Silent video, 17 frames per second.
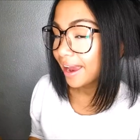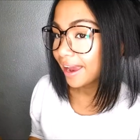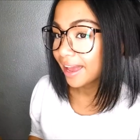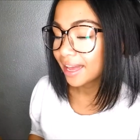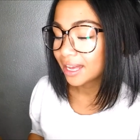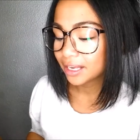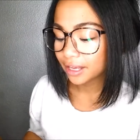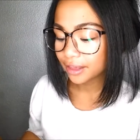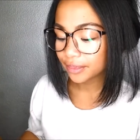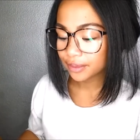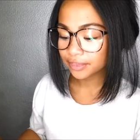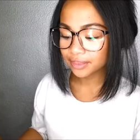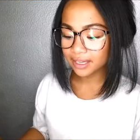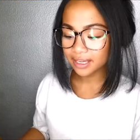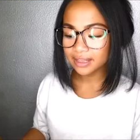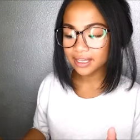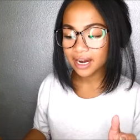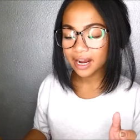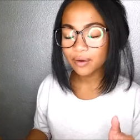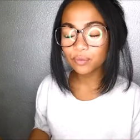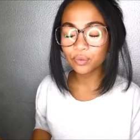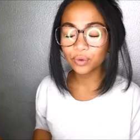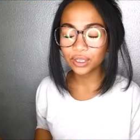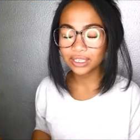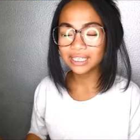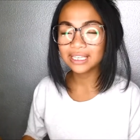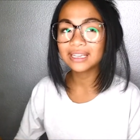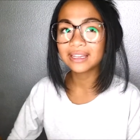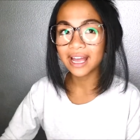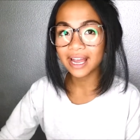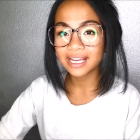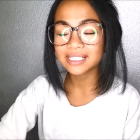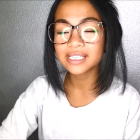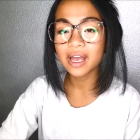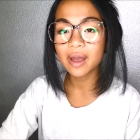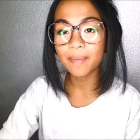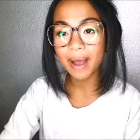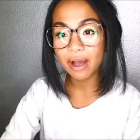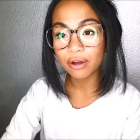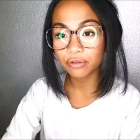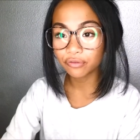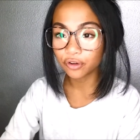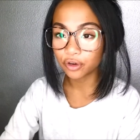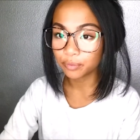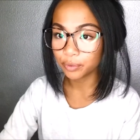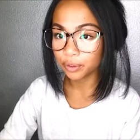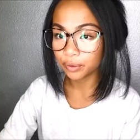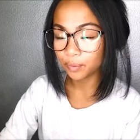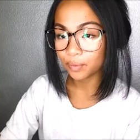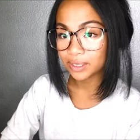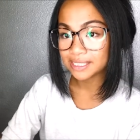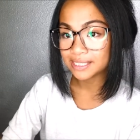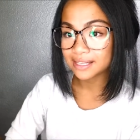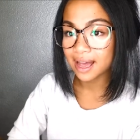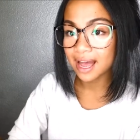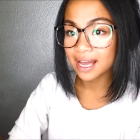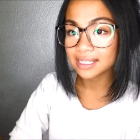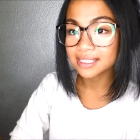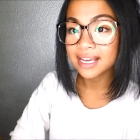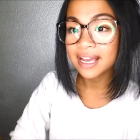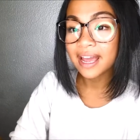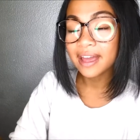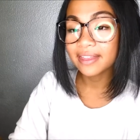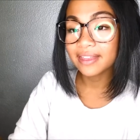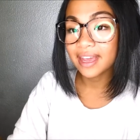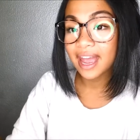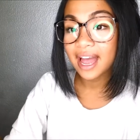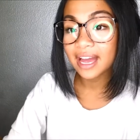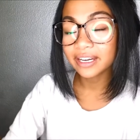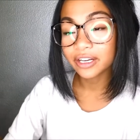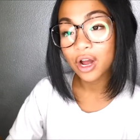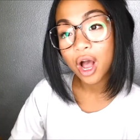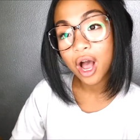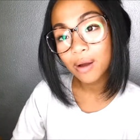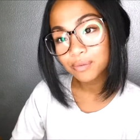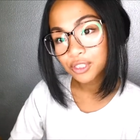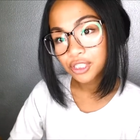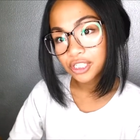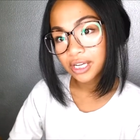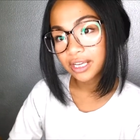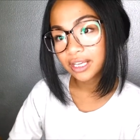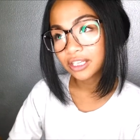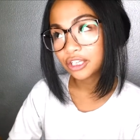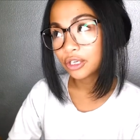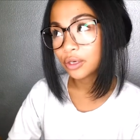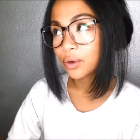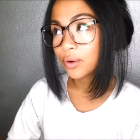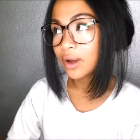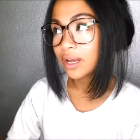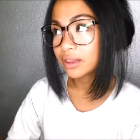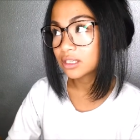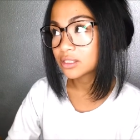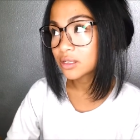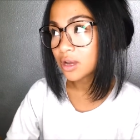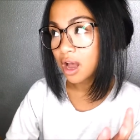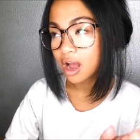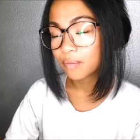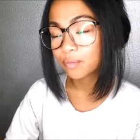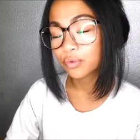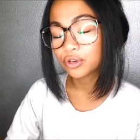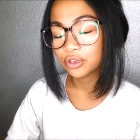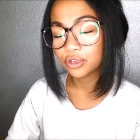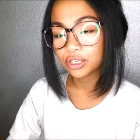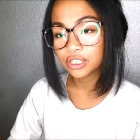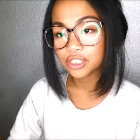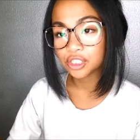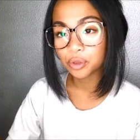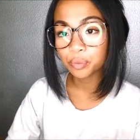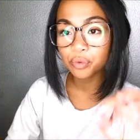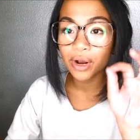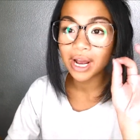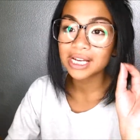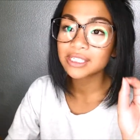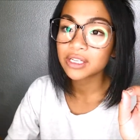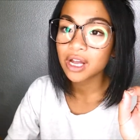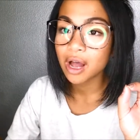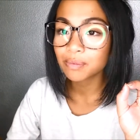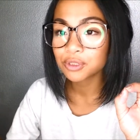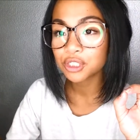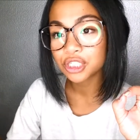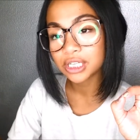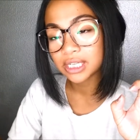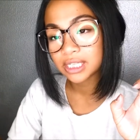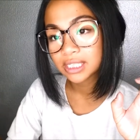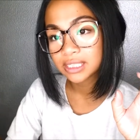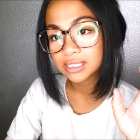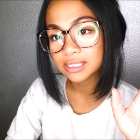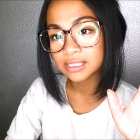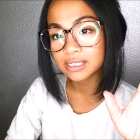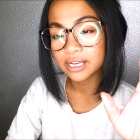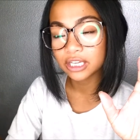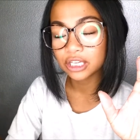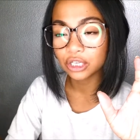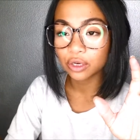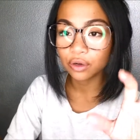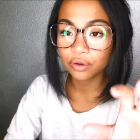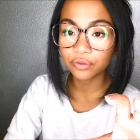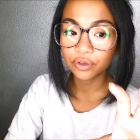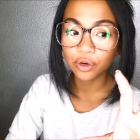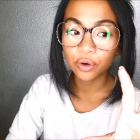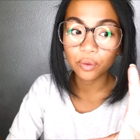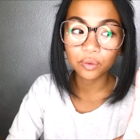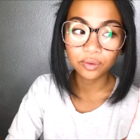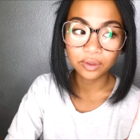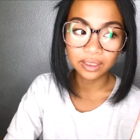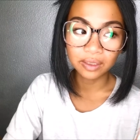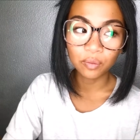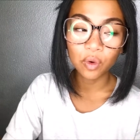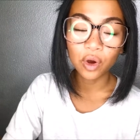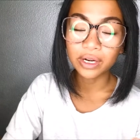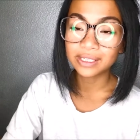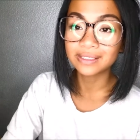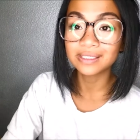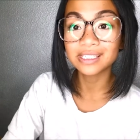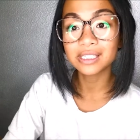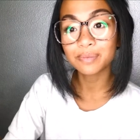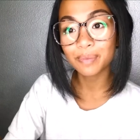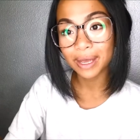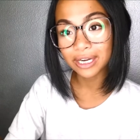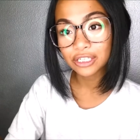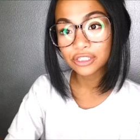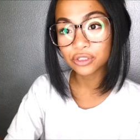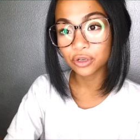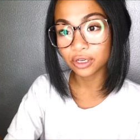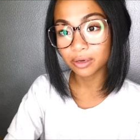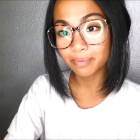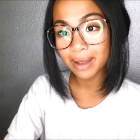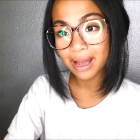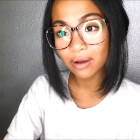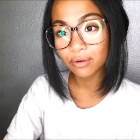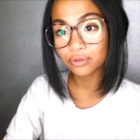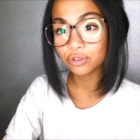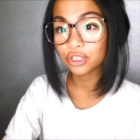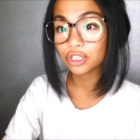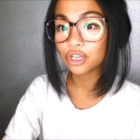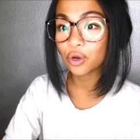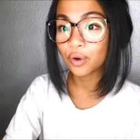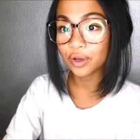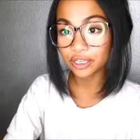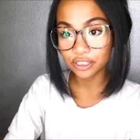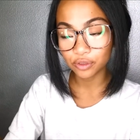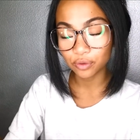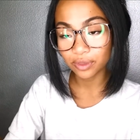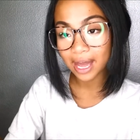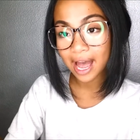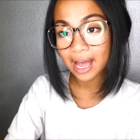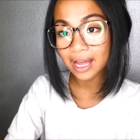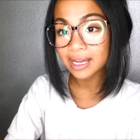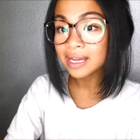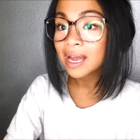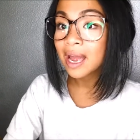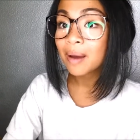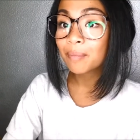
And the thing that I really liked about Firmoo was that they had an option, you know, at the top where you can do price options, like, you know, if you're only wanting to spend a certain amount, you can go ahead and do that.